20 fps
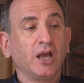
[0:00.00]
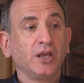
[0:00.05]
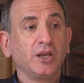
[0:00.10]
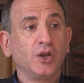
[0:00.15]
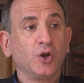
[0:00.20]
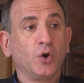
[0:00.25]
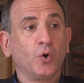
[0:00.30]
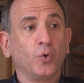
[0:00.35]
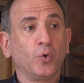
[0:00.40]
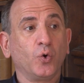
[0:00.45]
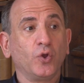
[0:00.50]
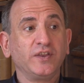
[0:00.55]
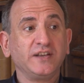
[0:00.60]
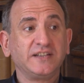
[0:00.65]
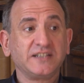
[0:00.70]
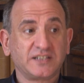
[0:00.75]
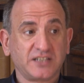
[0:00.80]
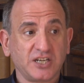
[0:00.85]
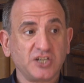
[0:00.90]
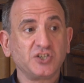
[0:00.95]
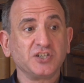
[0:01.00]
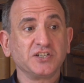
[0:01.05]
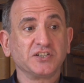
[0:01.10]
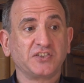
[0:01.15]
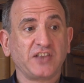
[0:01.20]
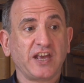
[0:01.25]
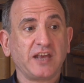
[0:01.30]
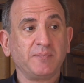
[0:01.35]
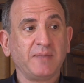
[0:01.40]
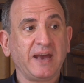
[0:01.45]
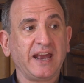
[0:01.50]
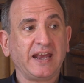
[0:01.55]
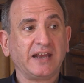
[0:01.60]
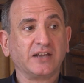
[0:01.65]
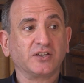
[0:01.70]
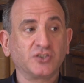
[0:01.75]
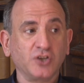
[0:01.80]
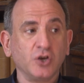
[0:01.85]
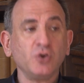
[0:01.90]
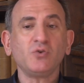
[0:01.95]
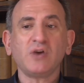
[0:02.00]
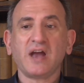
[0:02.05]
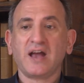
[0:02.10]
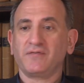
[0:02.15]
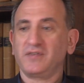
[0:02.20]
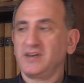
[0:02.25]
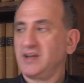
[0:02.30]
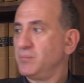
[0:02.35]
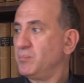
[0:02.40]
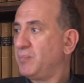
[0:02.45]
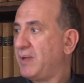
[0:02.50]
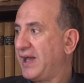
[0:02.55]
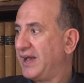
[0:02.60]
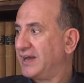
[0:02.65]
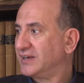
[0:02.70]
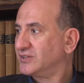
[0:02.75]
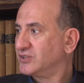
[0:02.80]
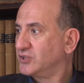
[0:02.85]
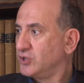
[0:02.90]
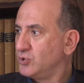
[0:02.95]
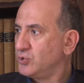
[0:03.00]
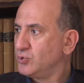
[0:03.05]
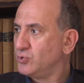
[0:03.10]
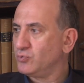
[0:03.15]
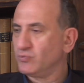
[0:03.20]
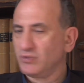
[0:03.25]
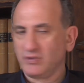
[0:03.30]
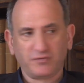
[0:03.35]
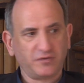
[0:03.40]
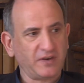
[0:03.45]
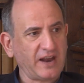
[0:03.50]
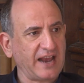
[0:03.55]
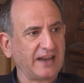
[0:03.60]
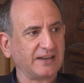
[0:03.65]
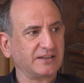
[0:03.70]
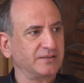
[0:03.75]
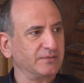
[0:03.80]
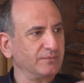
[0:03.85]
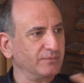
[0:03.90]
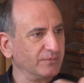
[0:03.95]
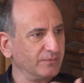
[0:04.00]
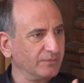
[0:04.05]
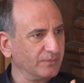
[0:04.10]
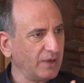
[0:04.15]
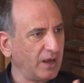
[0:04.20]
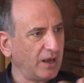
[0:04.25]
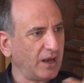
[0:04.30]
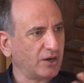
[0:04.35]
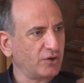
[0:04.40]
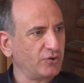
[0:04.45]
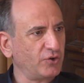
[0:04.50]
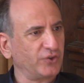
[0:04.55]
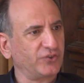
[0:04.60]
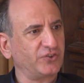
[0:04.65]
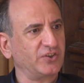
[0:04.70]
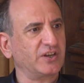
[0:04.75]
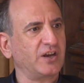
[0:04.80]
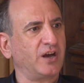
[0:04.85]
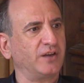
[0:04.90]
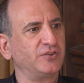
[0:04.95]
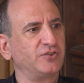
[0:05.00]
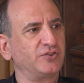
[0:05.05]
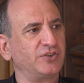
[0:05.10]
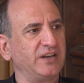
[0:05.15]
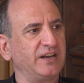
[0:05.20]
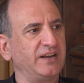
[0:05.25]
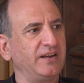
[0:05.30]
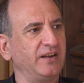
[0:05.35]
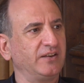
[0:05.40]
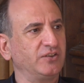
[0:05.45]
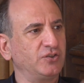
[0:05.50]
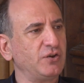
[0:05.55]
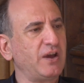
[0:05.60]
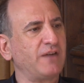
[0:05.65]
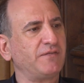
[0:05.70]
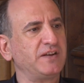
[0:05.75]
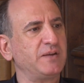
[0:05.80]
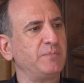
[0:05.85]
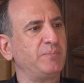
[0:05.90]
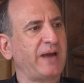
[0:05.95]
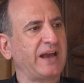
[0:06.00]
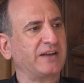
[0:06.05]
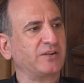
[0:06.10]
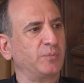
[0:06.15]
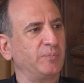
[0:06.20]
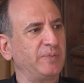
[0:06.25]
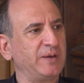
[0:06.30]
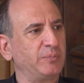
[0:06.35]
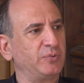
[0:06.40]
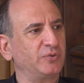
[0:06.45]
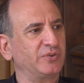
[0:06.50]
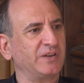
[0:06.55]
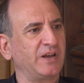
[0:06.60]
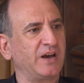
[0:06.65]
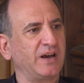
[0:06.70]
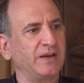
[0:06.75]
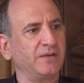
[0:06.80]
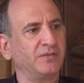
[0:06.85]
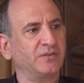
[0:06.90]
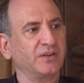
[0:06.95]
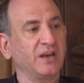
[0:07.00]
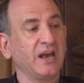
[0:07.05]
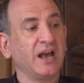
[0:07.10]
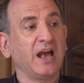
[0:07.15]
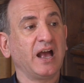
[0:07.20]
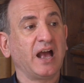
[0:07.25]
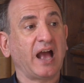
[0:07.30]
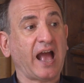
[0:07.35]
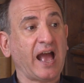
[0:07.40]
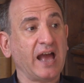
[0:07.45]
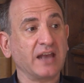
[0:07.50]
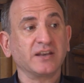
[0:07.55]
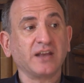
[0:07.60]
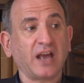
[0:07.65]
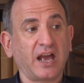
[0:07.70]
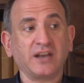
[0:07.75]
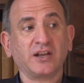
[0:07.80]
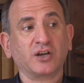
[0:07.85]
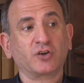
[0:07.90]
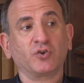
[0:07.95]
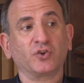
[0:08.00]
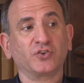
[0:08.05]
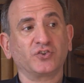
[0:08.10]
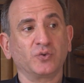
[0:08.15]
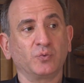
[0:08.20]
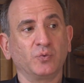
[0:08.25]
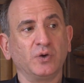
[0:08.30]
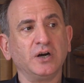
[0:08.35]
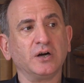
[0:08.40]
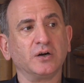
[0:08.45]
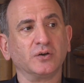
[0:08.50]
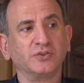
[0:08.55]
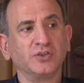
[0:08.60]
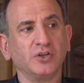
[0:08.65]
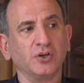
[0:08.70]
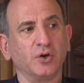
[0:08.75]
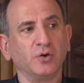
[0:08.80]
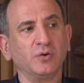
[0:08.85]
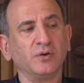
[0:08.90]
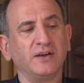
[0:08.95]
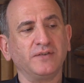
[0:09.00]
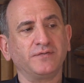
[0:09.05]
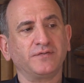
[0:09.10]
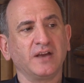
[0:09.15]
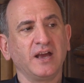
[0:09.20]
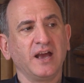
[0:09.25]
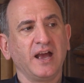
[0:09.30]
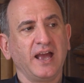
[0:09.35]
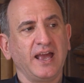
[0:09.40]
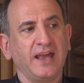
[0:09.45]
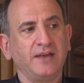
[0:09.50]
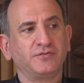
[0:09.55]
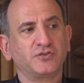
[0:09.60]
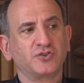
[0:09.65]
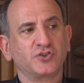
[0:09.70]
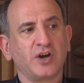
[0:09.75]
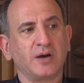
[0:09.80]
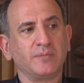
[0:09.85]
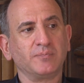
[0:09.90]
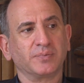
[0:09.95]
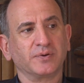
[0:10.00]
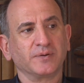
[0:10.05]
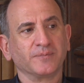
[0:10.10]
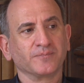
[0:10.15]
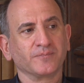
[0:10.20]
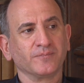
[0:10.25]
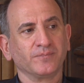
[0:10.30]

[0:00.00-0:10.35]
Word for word: you know, the decisions they make do have an impact, do reflect across the country, do have an impact on people's lives and, and across the world. You know, if, if Trump